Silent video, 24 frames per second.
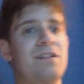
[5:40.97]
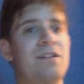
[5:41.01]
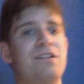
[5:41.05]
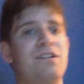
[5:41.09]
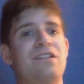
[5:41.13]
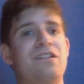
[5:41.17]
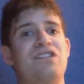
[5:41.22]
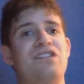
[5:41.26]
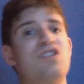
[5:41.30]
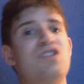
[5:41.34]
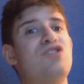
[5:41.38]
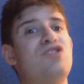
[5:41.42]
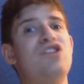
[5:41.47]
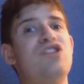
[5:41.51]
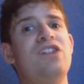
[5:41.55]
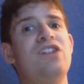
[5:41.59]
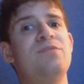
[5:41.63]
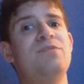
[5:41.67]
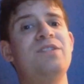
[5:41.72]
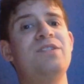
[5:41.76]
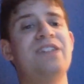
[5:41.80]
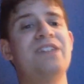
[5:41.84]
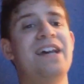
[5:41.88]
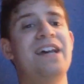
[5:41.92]
So the
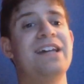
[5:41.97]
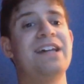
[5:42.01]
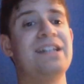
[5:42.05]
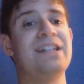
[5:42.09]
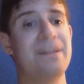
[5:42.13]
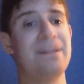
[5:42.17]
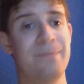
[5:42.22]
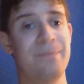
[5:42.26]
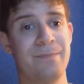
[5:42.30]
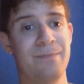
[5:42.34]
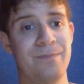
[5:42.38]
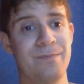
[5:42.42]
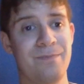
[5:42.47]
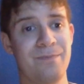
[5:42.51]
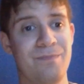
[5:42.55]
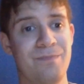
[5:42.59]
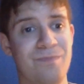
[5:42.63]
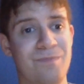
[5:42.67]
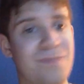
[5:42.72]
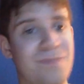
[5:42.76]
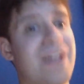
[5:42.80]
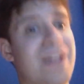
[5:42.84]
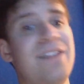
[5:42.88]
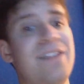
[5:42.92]
Judgment Day.
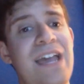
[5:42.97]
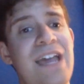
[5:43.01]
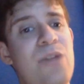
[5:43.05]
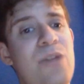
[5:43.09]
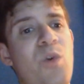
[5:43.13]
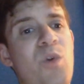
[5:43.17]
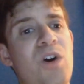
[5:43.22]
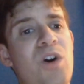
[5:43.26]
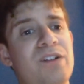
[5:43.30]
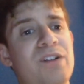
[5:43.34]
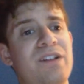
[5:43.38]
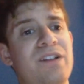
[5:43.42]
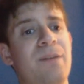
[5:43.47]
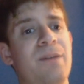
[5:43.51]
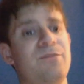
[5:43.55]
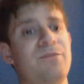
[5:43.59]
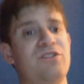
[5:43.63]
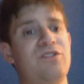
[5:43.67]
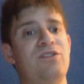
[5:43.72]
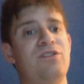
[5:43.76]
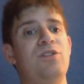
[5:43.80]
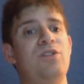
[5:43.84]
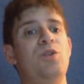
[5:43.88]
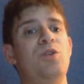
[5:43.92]
They walked up
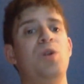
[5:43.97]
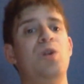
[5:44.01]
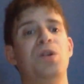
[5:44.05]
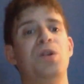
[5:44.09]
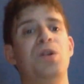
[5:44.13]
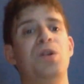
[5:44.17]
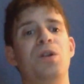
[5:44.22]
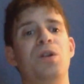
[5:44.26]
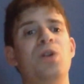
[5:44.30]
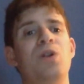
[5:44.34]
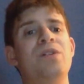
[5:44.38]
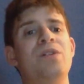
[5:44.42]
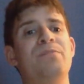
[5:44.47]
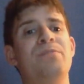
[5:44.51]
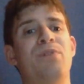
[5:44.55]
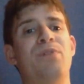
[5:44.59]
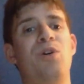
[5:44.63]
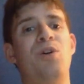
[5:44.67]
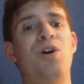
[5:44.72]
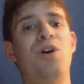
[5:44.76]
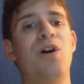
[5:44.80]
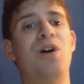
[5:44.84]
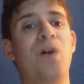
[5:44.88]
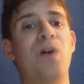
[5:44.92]
to Logan
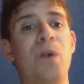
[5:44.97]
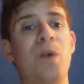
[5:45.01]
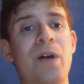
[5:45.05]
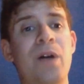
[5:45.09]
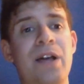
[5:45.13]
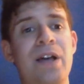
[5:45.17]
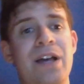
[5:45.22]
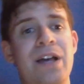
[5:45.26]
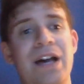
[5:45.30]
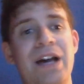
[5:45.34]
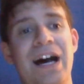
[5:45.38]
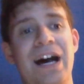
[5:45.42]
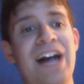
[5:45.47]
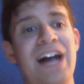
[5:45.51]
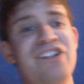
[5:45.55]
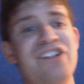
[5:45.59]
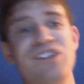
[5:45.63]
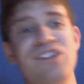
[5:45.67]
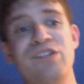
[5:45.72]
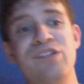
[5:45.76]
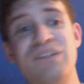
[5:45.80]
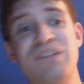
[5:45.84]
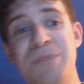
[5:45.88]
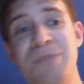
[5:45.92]
Paul,
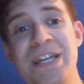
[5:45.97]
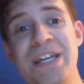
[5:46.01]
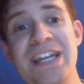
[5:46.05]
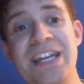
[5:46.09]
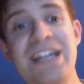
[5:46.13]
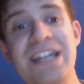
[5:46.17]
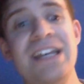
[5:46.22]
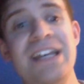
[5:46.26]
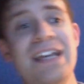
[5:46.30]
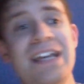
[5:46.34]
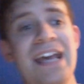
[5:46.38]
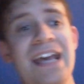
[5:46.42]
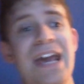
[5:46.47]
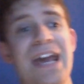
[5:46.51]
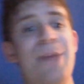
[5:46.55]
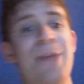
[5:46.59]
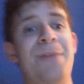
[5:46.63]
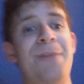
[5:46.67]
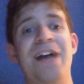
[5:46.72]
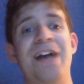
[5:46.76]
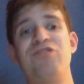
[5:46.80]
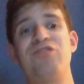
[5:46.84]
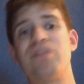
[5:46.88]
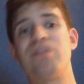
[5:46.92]
IShowSpeed, and
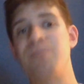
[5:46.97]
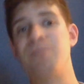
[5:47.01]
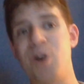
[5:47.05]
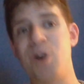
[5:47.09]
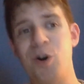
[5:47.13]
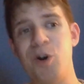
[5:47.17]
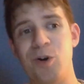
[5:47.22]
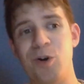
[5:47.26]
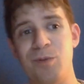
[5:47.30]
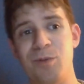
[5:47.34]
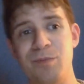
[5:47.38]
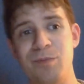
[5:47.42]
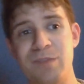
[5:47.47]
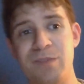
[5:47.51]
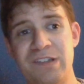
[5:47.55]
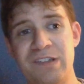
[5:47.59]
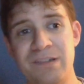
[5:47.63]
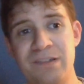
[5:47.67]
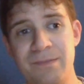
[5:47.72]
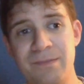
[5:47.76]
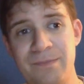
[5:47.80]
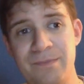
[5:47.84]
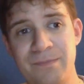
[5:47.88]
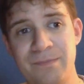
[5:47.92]
Patrick Mahomes.
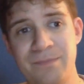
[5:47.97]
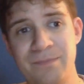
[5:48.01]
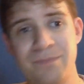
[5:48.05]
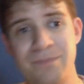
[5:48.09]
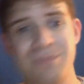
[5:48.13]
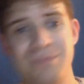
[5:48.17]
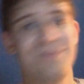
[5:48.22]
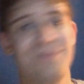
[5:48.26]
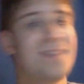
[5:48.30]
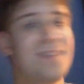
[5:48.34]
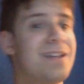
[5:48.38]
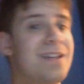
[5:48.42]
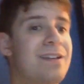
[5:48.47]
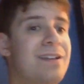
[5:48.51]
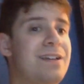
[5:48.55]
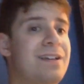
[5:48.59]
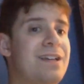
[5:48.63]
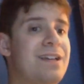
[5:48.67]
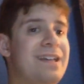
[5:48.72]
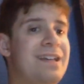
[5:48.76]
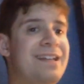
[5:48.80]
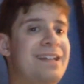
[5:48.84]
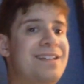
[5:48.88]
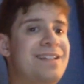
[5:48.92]

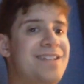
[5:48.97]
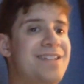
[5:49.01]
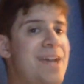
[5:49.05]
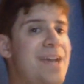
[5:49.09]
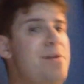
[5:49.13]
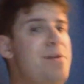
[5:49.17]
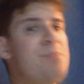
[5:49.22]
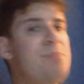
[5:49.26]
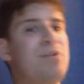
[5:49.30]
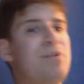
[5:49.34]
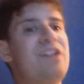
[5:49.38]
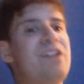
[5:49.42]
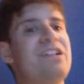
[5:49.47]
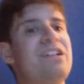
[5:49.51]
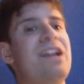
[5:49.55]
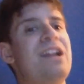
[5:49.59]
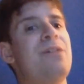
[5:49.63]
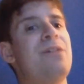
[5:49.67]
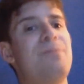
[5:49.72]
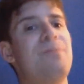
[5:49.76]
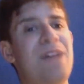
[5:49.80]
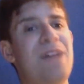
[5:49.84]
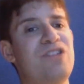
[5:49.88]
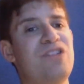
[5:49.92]
Damian Priest ended
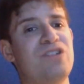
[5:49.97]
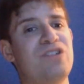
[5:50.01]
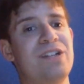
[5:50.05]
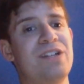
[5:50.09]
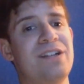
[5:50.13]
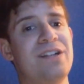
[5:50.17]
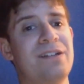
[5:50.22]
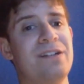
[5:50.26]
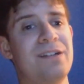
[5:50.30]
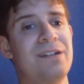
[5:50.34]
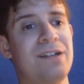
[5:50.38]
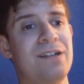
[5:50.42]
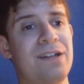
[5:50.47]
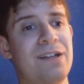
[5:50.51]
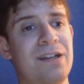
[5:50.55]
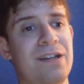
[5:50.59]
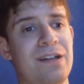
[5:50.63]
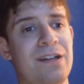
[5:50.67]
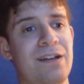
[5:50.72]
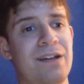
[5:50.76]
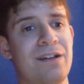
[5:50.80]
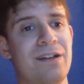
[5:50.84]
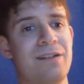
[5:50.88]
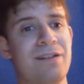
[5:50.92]
up mentioning
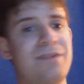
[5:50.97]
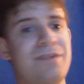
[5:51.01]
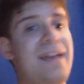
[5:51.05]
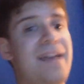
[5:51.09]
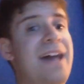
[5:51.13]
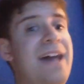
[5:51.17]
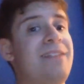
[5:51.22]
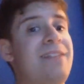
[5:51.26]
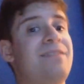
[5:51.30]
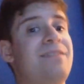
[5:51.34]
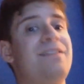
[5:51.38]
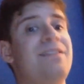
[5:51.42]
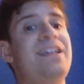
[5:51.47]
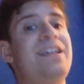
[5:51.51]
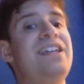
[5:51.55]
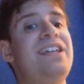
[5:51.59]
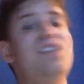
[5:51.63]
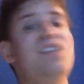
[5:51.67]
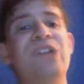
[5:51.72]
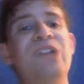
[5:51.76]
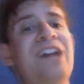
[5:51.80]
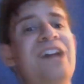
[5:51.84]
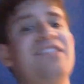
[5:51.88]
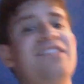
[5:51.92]
that the
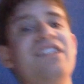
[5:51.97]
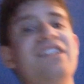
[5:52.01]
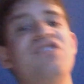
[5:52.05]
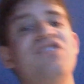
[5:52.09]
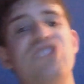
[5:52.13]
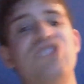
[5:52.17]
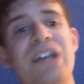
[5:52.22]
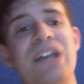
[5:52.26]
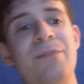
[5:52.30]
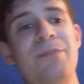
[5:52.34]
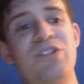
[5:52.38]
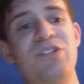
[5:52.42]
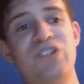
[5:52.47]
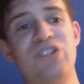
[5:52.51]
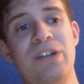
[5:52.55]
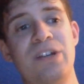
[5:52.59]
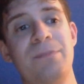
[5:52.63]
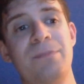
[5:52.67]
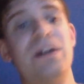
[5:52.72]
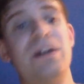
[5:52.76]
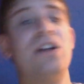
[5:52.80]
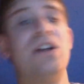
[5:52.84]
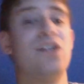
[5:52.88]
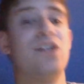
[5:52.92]
United States Championship
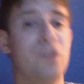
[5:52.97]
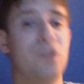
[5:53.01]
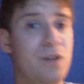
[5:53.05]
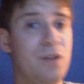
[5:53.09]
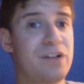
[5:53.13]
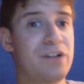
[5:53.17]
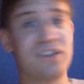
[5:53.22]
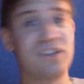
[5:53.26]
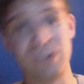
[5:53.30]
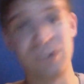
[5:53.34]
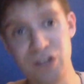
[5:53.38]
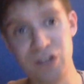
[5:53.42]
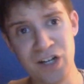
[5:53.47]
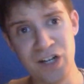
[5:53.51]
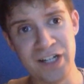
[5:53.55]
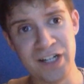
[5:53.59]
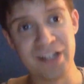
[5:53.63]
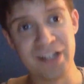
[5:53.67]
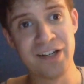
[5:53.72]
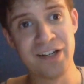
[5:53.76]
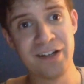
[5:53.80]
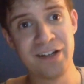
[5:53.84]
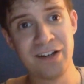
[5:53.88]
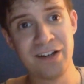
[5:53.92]
looks good
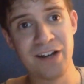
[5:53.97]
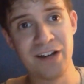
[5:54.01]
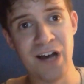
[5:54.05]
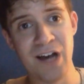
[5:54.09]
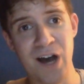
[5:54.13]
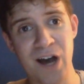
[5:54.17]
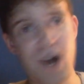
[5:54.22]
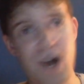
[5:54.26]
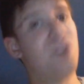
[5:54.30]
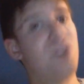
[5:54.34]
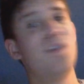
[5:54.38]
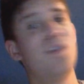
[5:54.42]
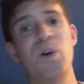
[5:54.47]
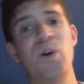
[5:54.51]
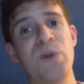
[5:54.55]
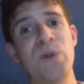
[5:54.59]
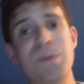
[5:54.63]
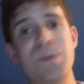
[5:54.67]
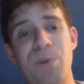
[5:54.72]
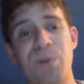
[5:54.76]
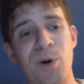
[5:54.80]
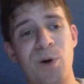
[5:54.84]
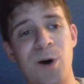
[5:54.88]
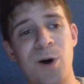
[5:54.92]
on Logan
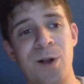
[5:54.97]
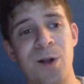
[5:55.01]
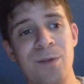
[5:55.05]
Paul.